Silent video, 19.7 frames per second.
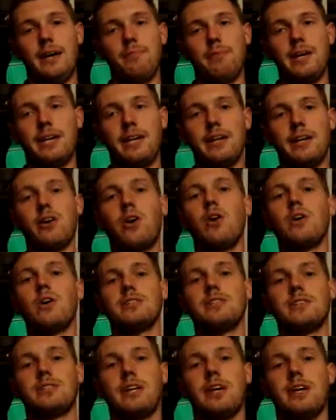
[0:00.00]
making it
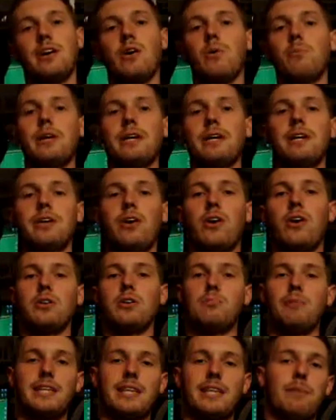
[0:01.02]
hard to sell, making it
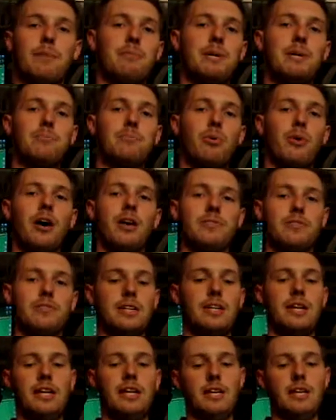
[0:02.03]
hard to make that big
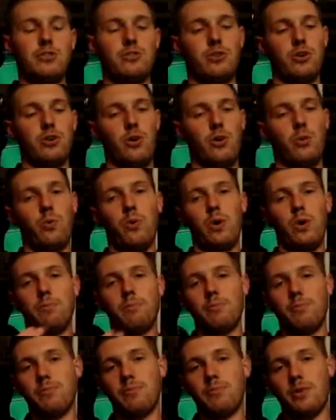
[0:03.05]
profit.
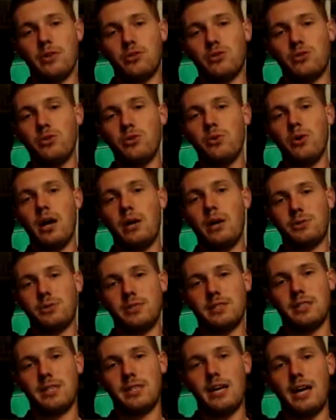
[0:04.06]
So there's two
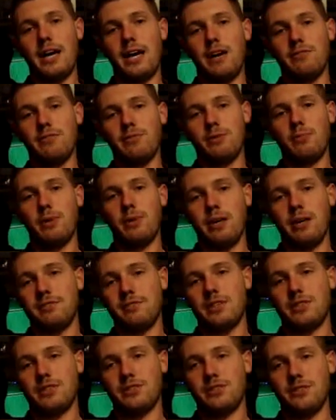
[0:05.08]
options that I have for my
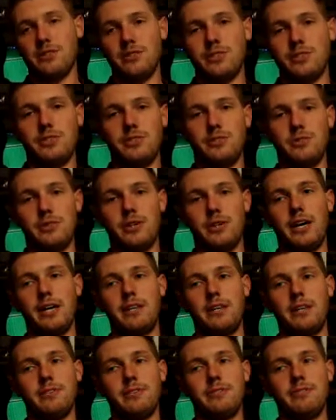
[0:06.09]
investors to
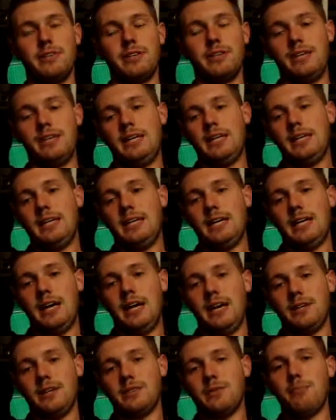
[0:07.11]
kind of
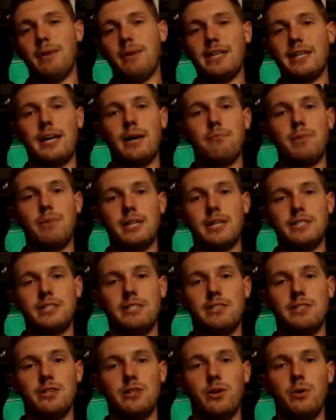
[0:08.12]
to make that money
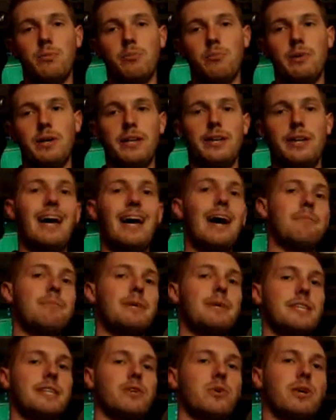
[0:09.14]
still, but not
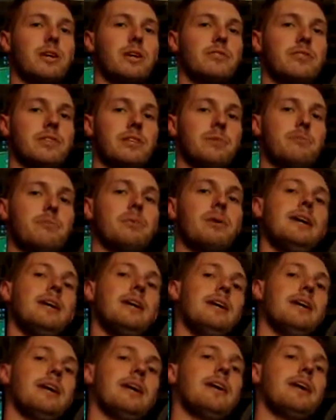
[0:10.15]
be the quick flip.
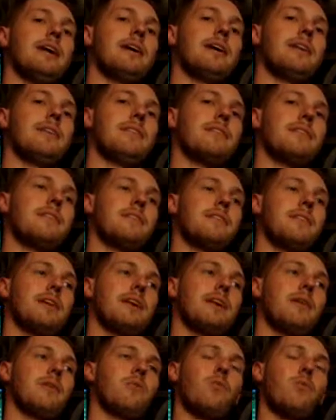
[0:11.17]

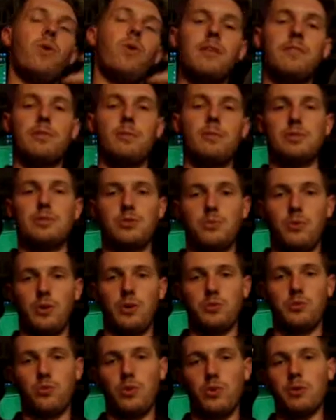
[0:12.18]
And one of them is
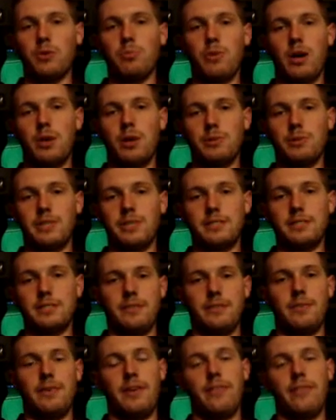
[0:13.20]
rental
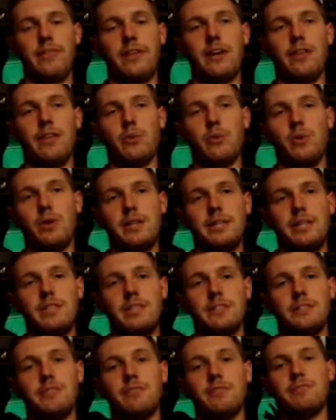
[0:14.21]
properties, and the other one
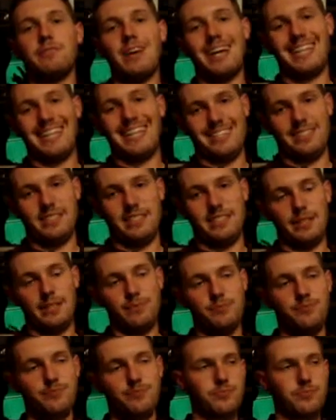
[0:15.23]
is financing.
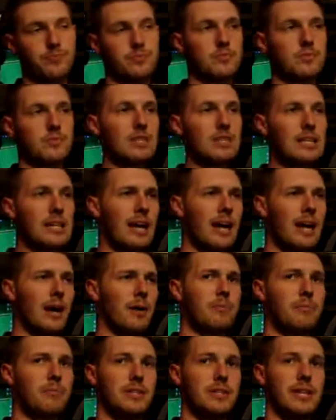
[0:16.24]

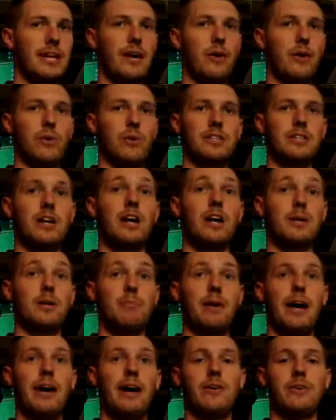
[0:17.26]
Today I want to talk
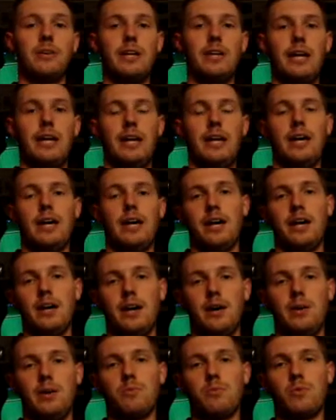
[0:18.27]
about
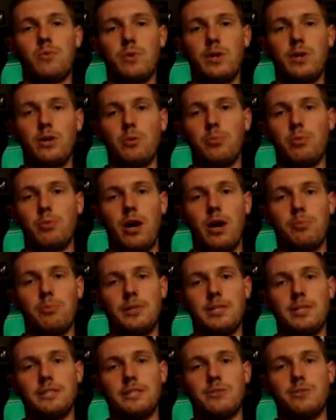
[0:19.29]
rental
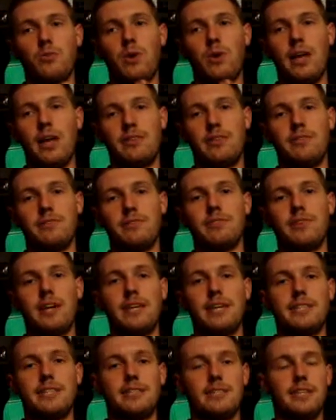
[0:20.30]
properties rather than
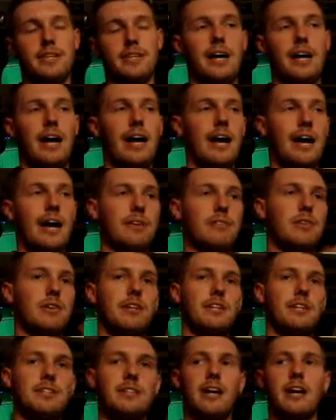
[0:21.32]
financing. I have
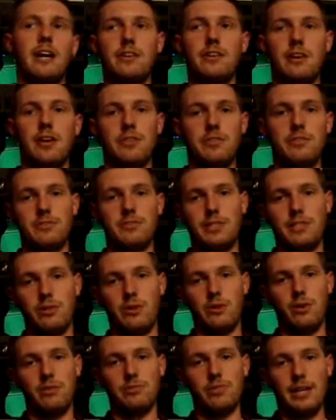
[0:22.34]
an entire other
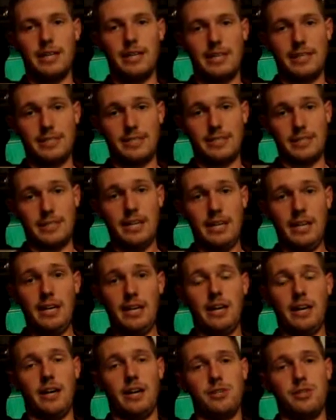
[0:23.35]
video on financing.
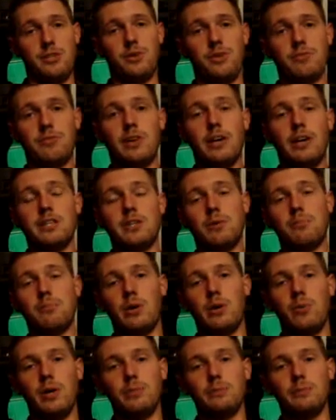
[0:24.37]
You can find it on
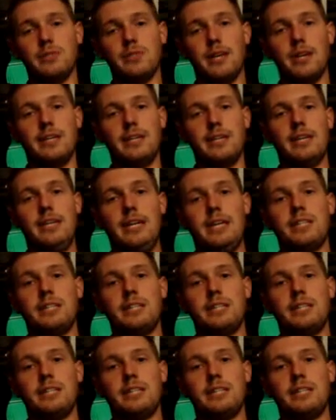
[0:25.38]
my website,